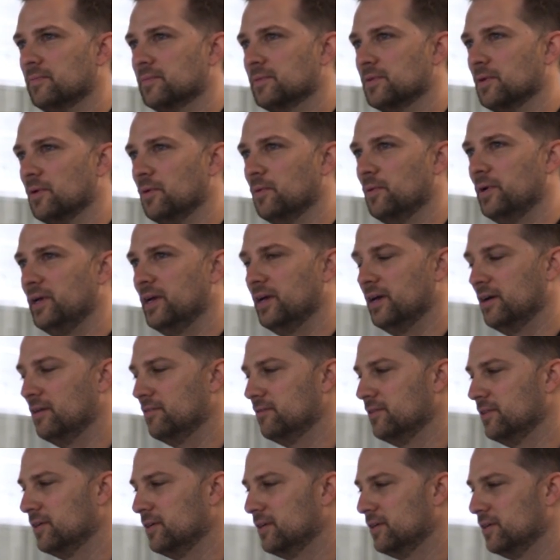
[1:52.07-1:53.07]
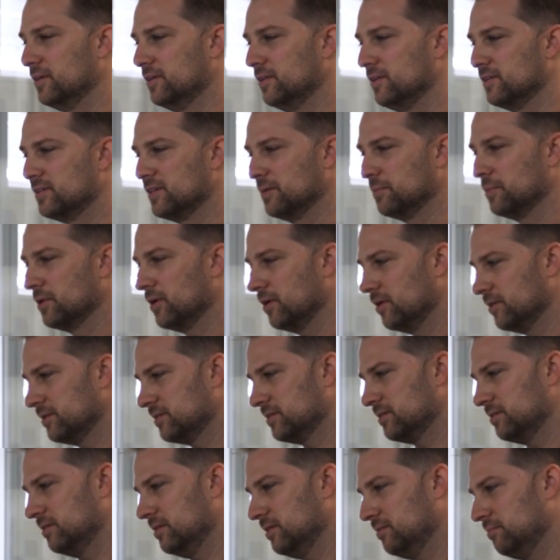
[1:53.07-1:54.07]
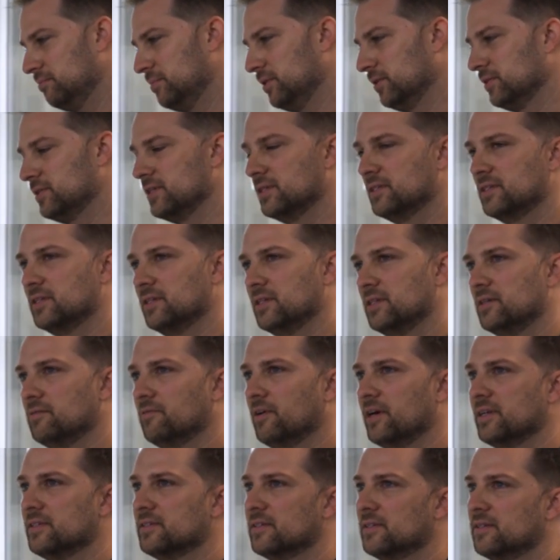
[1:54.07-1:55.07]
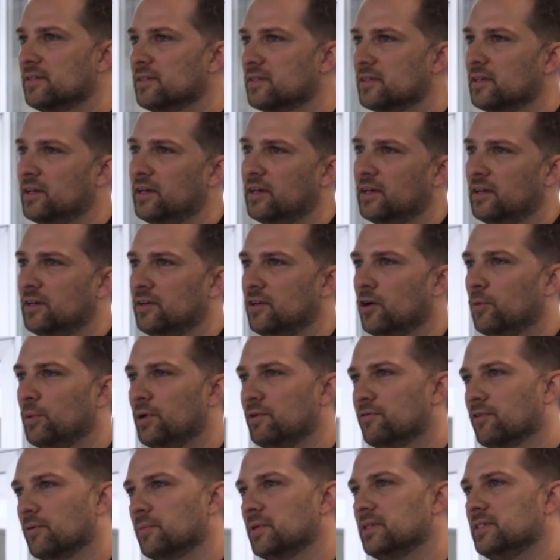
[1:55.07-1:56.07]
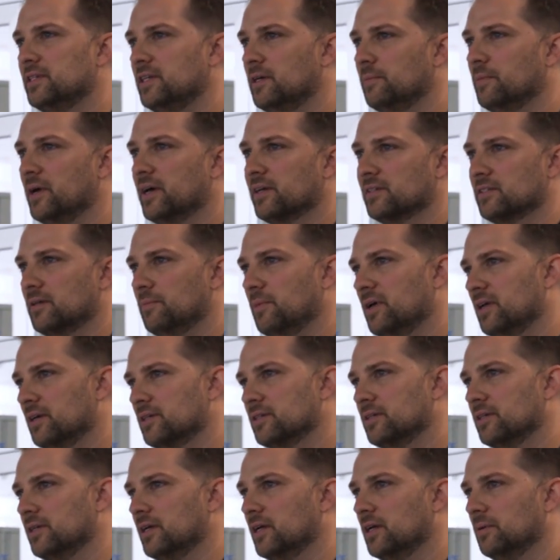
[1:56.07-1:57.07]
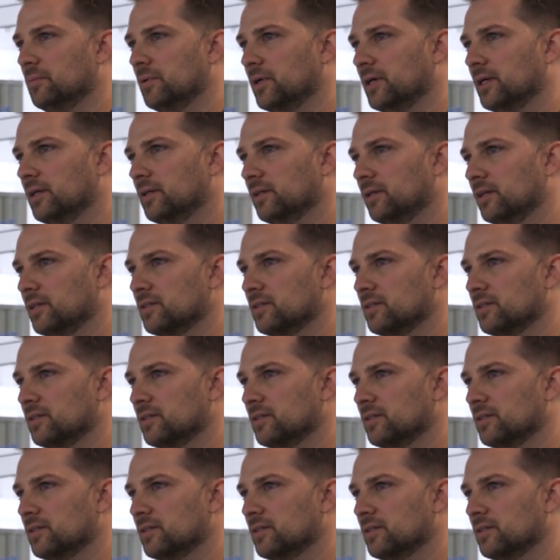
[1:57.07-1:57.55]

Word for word: So we have the, the SIM cards built into the devices and nobody from the team has to manage the data plan.